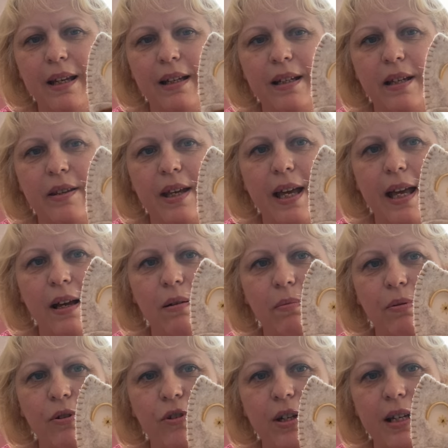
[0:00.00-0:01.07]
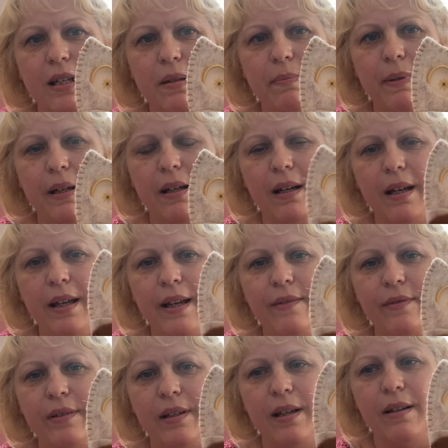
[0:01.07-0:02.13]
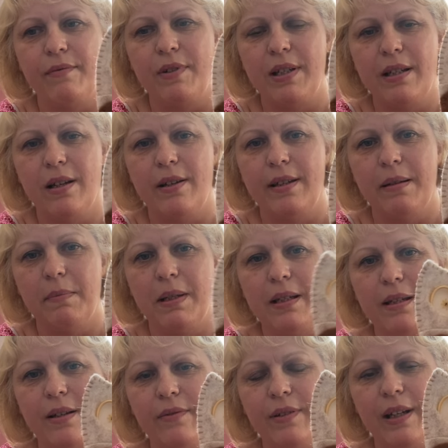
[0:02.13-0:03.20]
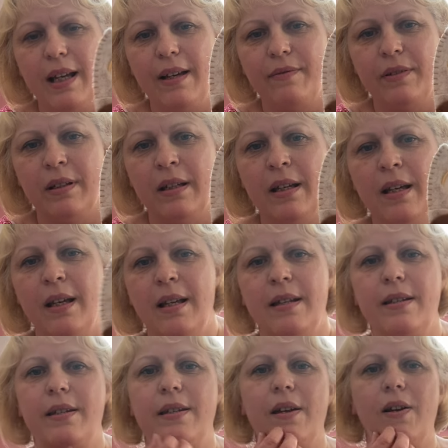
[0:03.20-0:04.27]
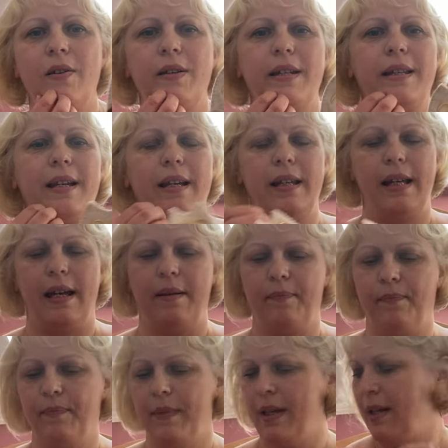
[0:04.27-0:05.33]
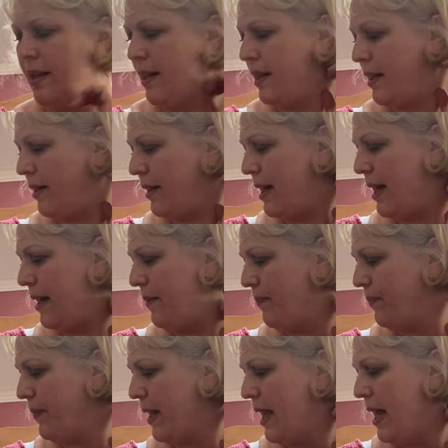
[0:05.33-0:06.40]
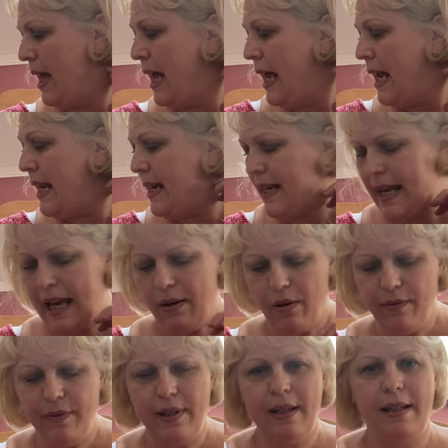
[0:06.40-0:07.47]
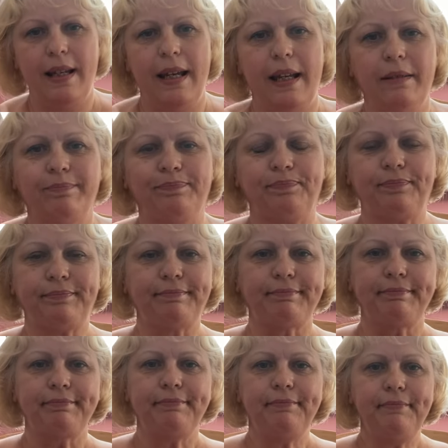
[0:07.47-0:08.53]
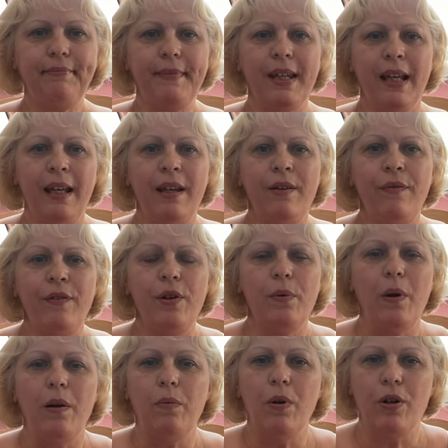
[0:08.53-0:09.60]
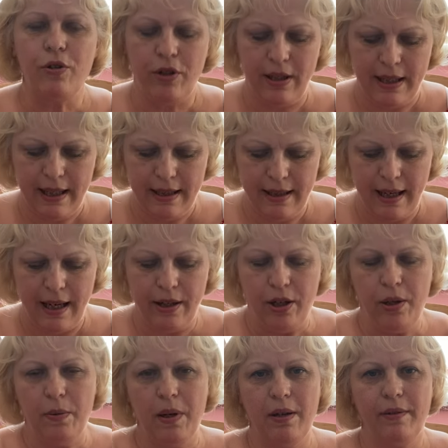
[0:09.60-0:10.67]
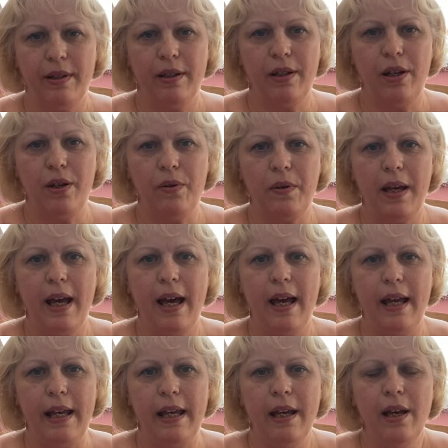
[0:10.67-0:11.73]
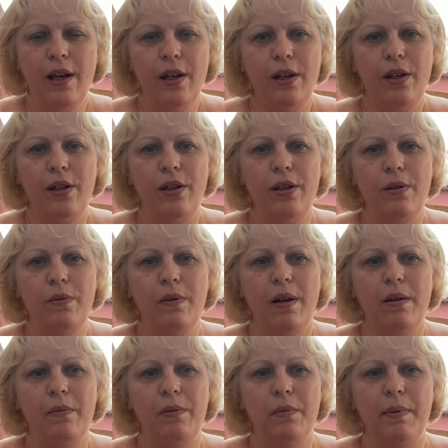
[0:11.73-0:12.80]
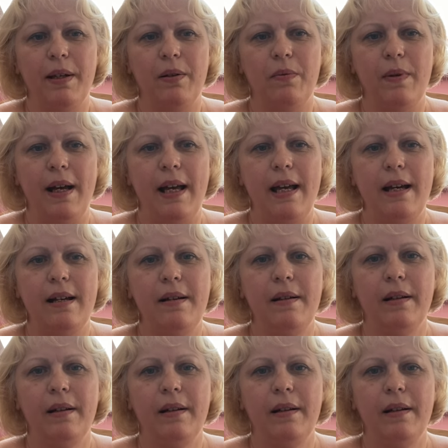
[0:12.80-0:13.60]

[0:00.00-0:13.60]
another owl project, but I've designed that myself and I haven't started that yet. Okay, now obviously if you are watching this and you are in the UK, you will be aware